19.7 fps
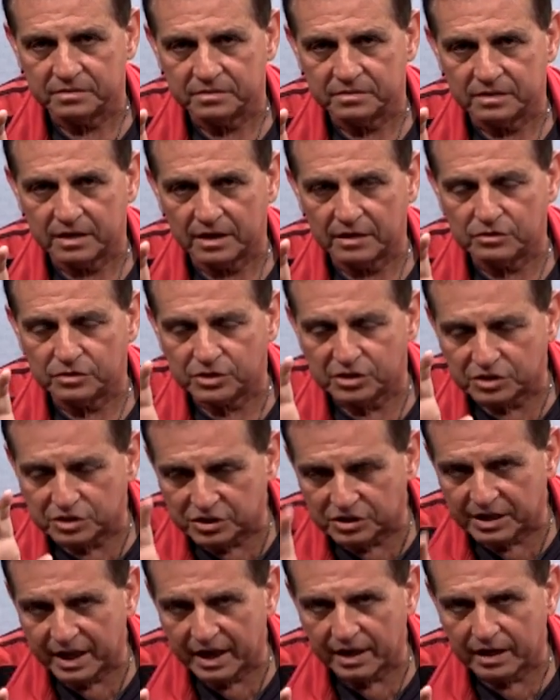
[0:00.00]
I used to
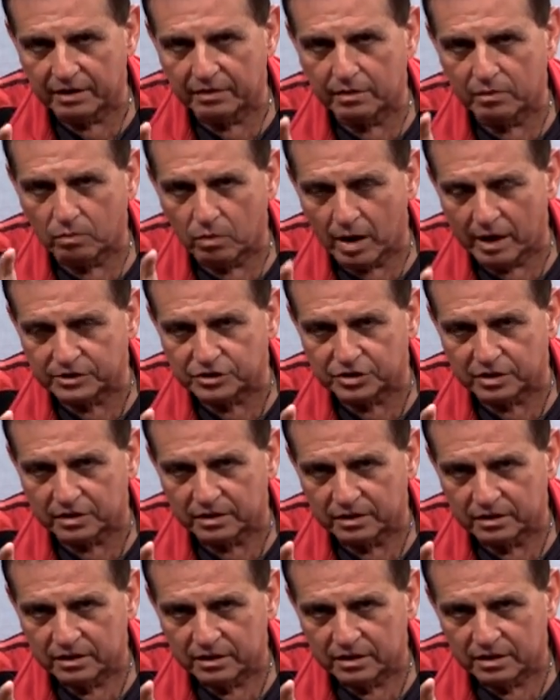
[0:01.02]
stand there and watch her
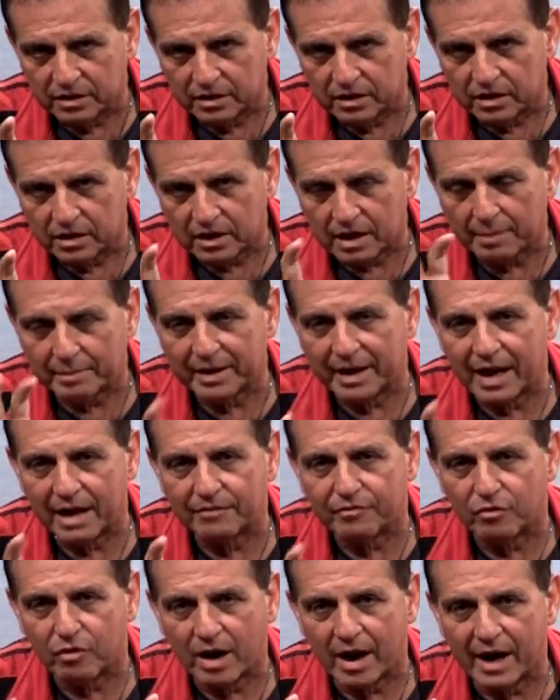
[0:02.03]
coming out of
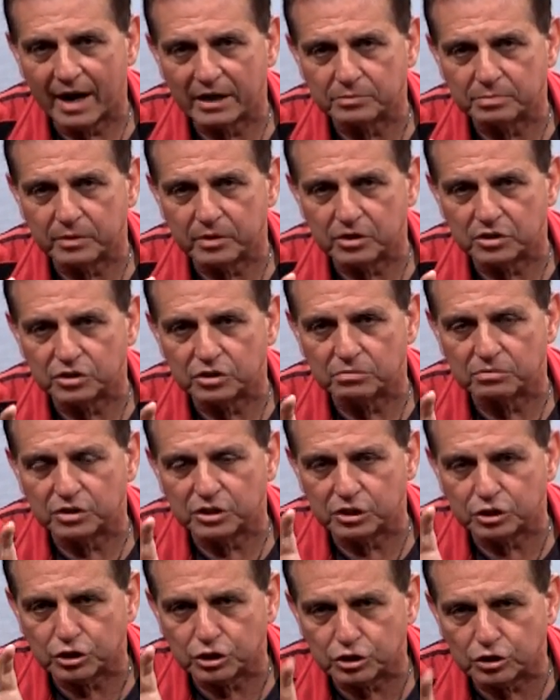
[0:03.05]
her eyes because she was
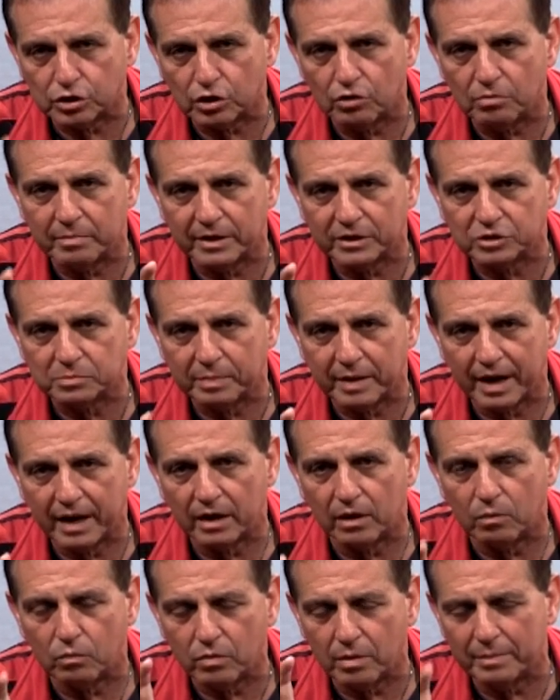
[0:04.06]
in so much pain. A
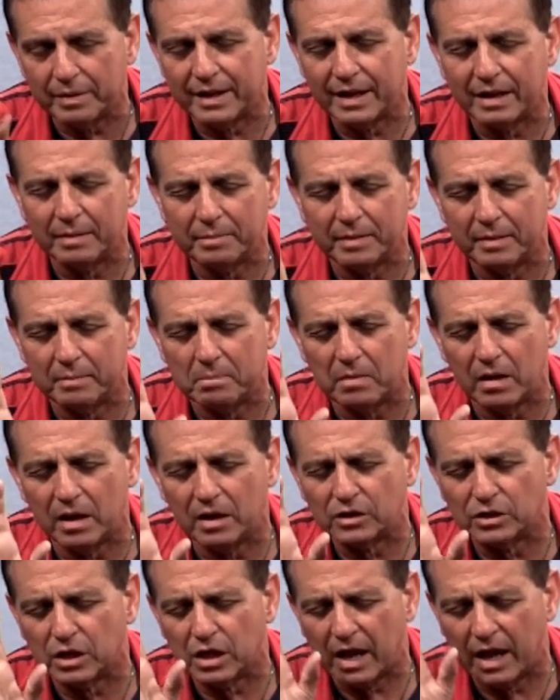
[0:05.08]
woman that
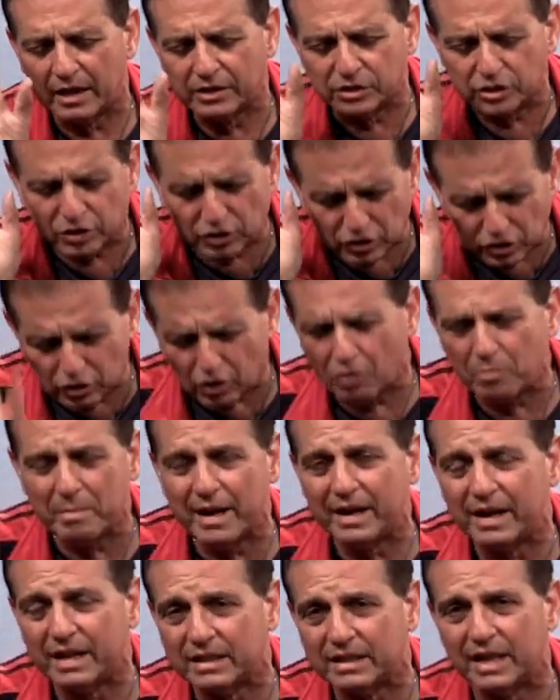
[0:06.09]
had so
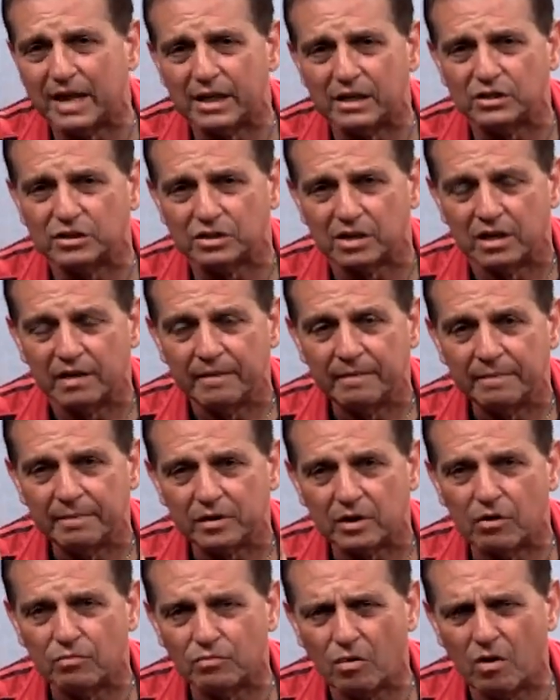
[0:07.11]
many things
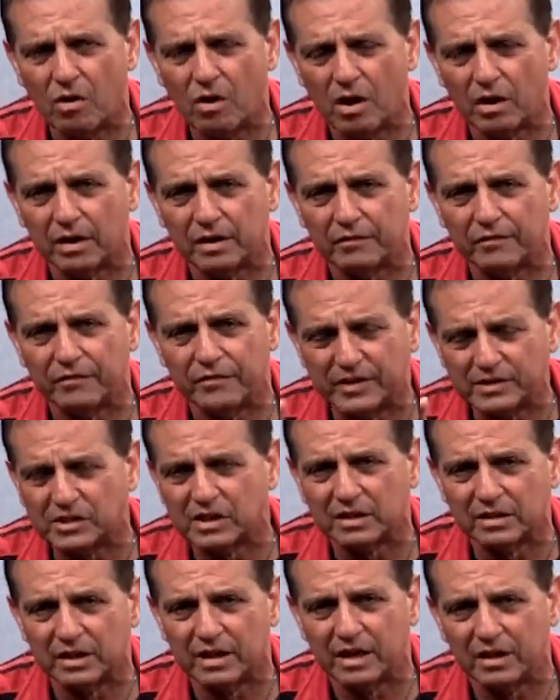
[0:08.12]
go wrong
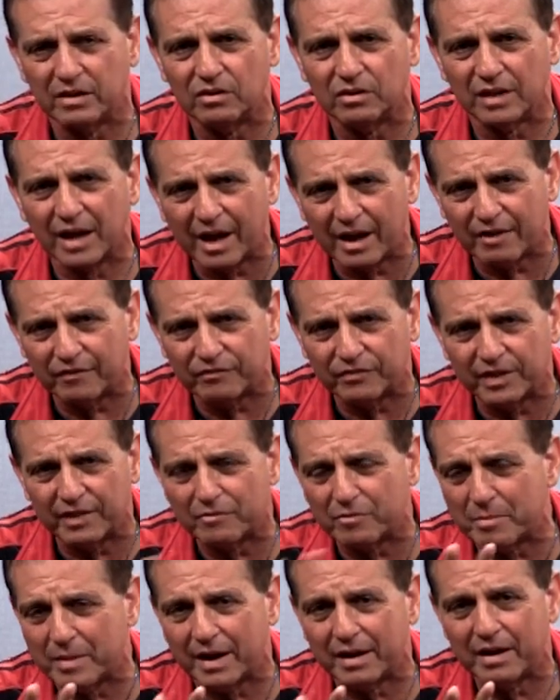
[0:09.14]
physically in her life, never
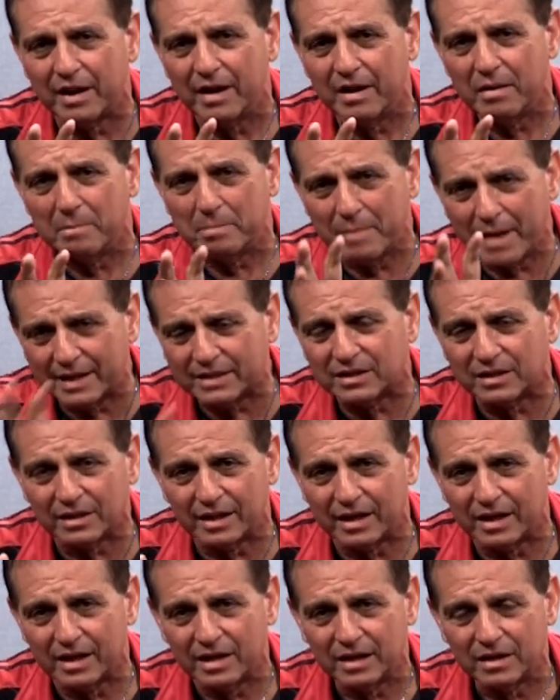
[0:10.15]
mind
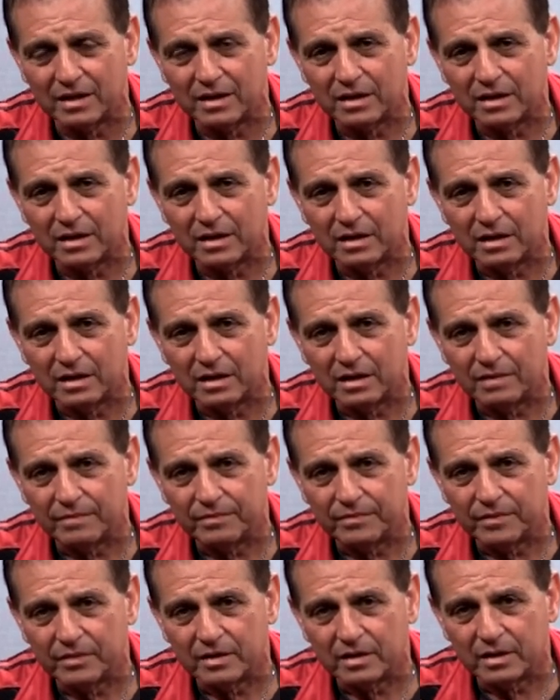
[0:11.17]
mentally
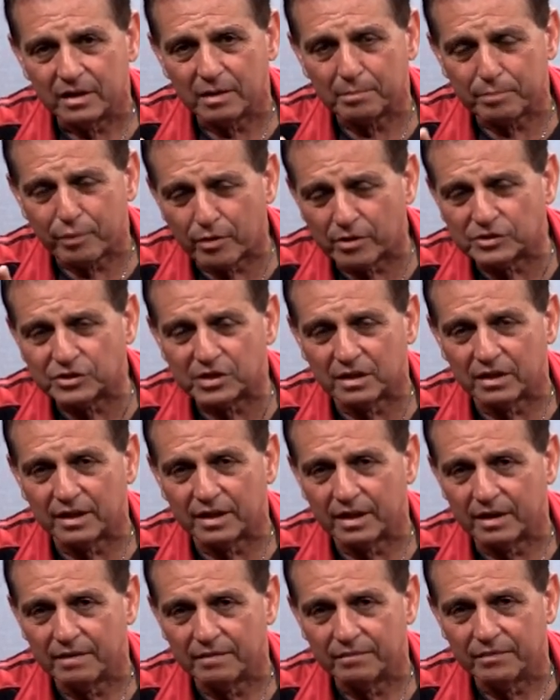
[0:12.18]
and
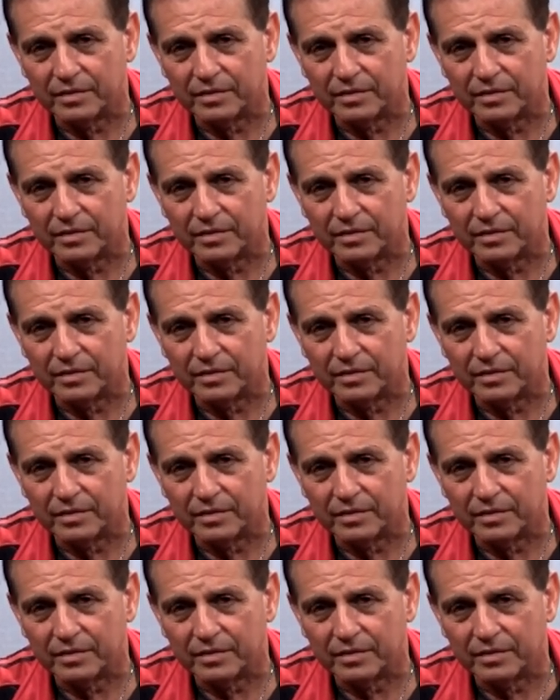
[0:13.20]
personally.